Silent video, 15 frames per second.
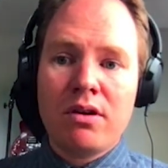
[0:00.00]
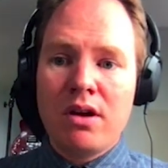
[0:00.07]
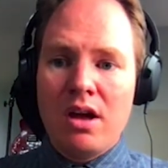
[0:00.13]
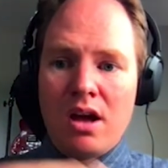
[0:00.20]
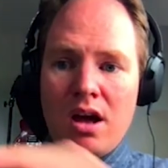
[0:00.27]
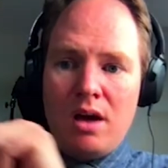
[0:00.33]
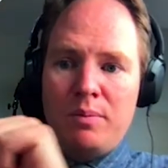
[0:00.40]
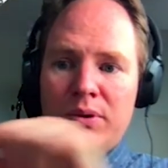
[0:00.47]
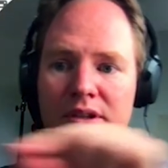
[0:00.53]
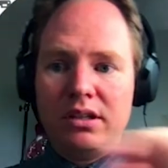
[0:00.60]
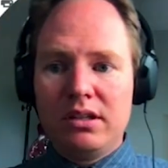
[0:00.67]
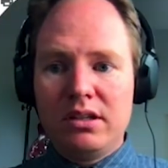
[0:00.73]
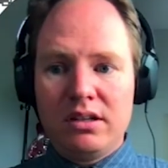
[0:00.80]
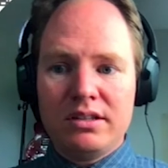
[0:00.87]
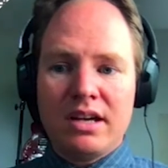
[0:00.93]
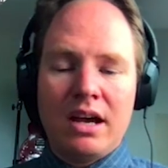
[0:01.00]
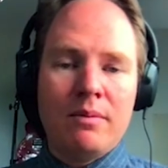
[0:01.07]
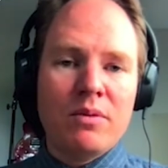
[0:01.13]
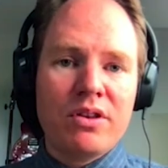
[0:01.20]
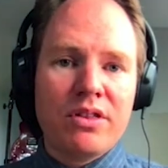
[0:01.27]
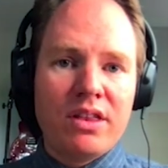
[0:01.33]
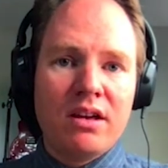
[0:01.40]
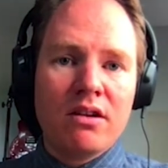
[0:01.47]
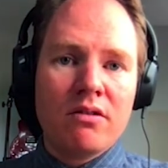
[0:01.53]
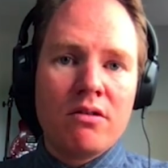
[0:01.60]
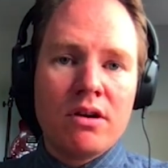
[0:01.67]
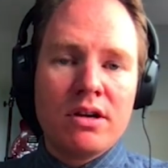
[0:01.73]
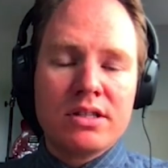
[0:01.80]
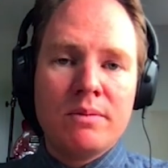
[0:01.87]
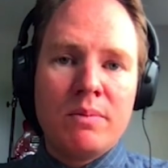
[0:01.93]
I'll put the little timer thing
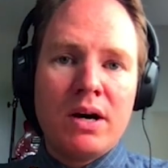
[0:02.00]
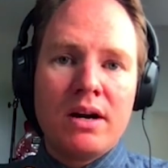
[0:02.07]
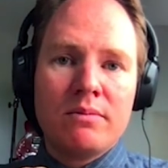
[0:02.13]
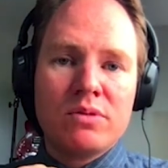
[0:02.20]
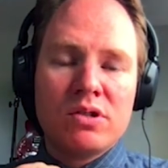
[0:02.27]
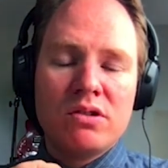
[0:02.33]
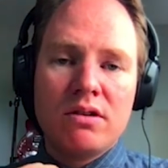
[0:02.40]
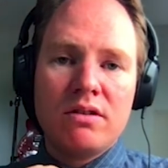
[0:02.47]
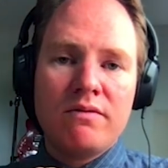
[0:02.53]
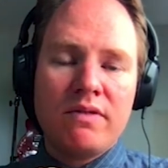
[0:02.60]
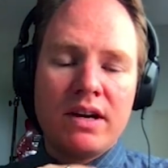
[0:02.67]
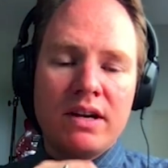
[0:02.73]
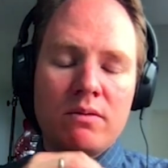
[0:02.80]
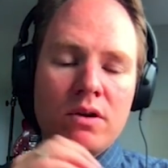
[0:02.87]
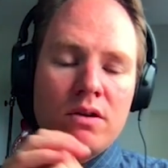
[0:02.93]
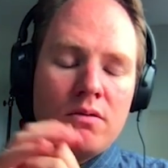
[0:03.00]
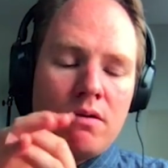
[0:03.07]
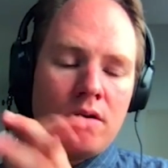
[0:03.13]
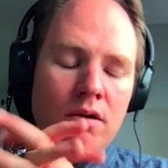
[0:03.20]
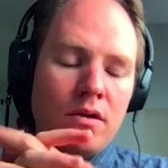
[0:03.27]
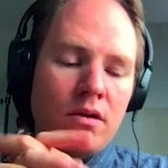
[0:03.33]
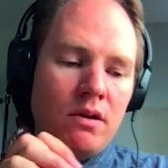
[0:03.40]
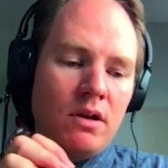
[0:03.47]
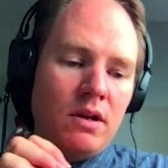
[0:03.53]
across the bottom so you can find where you are.